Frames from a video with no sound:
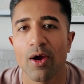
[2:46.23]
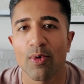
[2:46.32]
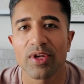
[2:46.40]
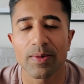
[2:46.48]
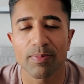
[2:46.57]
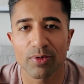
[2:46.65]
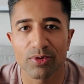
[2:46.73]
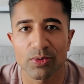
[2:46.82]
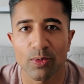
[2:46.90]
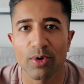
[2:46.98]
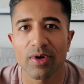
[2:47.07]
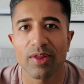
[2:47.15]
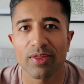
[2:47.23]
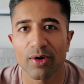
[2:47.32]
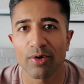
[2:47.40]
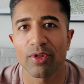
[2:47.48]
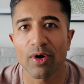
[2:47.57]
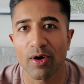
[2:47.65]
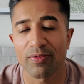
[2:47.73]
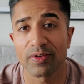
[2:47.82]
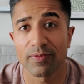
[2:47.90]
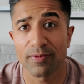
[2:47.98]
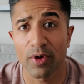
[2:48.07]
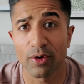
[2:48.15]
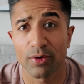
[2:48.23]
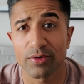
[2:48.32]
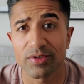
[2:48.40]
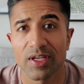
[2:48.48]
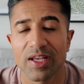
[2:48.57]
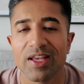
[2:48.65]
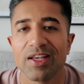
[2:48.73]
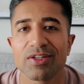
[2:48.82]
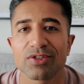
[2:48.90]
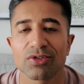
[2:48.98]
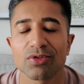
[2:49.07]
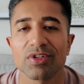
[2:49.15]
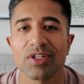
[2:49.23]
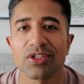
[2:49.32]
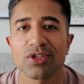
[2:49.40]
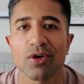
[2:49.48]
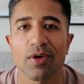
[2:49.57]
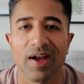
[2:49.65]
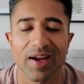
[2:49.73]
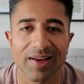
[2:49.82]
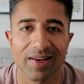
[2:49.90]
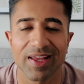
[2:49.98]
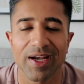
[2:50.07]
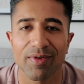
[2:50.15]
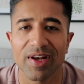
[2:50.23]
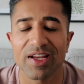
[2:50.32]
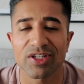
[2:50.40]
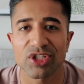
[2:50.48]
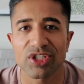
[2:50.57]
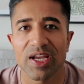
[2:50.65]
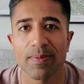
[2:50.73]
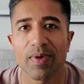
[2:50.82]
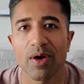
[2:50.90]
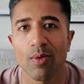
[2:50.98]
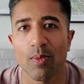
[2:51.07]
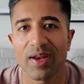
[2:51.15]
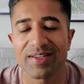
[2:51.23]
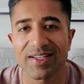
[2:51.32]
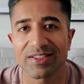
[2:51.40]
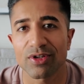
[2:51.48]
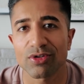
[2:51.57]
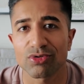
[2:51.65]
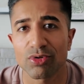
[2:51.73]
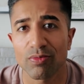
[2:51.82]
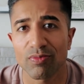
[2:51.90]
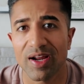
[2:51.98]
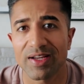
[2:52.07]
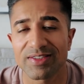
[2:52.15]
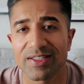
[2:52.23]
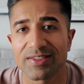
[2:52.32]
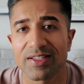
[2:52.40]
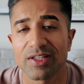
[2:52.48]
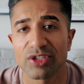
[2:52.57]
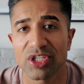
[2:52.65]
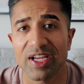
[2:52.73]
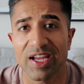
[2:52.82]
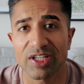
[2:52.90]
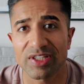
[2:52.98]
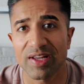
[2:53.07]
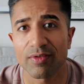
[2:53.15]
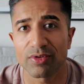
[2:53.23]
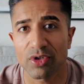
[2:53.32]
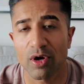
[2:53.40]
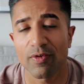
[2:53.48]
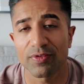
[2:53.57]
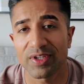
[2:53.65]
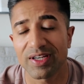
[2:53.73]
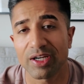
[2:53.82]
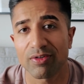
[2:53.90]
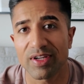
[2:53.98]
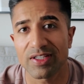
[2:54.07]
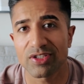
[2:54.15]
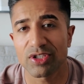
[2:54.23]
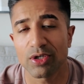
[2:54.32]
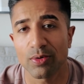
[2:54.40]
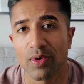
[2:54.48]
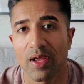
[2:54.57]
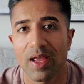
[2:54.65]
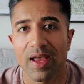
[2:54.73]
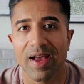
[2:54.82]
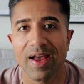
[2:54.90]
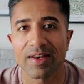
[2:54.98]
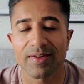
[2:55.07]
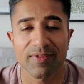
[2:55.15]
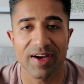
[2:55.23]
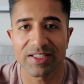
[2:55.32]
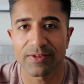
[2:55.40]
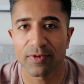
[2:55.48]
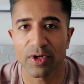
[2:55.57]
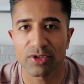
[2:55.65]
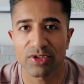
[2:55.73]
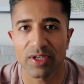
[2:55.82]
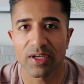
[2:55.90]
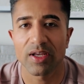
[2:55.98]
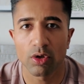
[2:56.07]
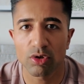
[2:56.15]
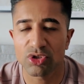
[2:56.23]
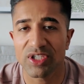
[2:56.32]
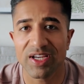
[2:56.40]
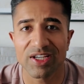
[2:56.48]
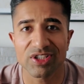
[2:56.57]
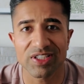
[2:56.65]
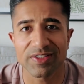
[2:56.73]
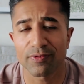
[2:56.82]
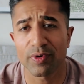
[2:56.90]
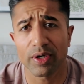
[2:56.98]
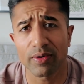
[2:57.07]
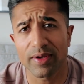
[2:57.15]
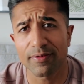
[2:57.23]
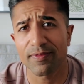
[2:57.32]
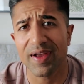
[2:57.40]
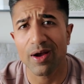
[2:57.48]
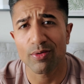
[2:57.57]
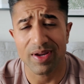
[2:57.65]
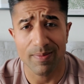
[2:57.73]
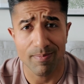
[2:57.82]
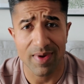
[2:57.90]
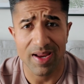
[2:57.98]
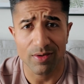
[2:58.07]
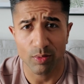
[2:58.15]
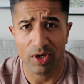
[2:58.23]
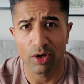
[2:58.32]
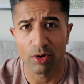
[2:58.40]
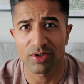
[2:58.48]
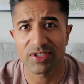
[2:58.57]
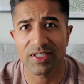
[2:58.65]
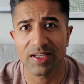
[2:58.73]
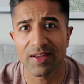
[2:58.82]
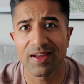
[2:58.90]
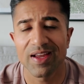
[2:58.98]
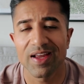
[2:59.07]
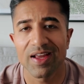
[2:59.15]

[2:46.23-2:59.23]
When you boost one, the other often follows. Studies show a clear relationship when testosterone rises, GH levels often increase too and vice versa. Low GH is frequently found in men with low T.